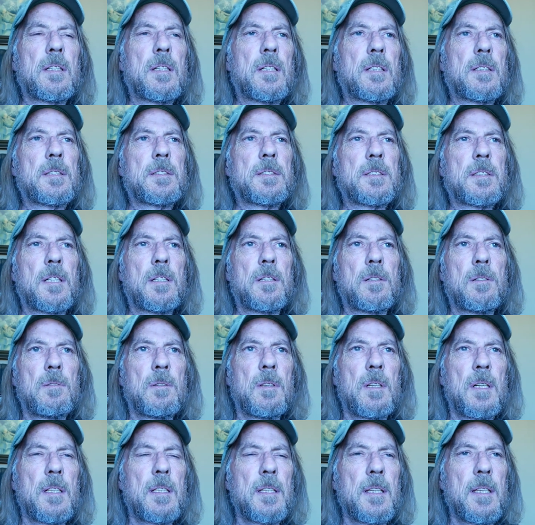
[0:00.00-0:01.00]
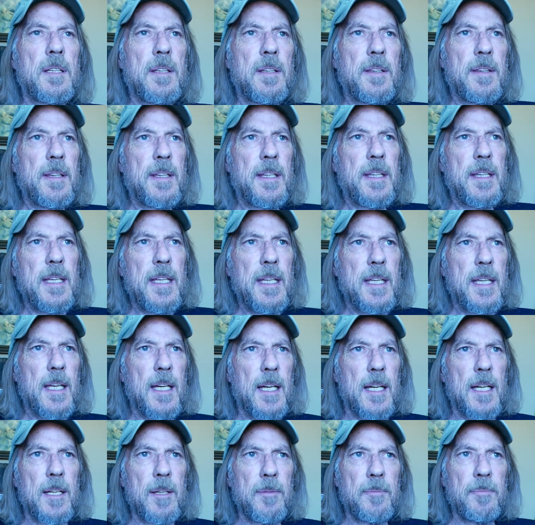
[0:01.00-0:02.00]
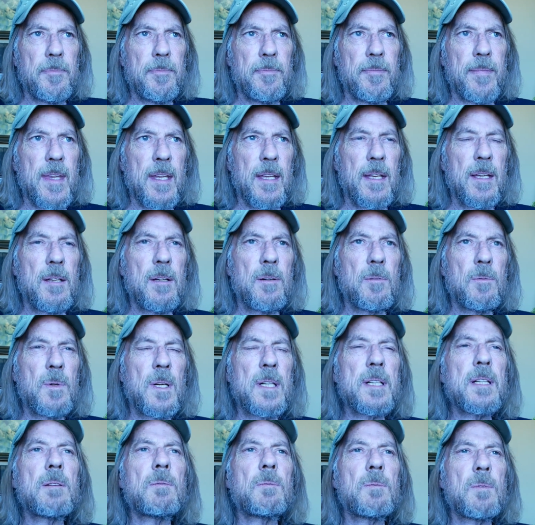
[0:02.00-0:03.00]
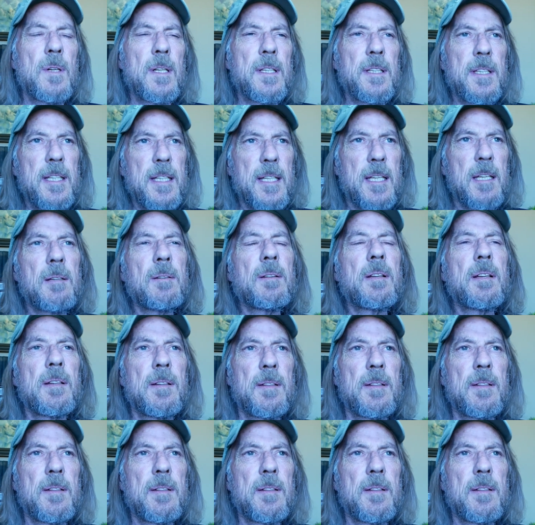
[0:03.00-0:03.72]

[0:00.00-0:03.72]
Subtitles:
So the one thing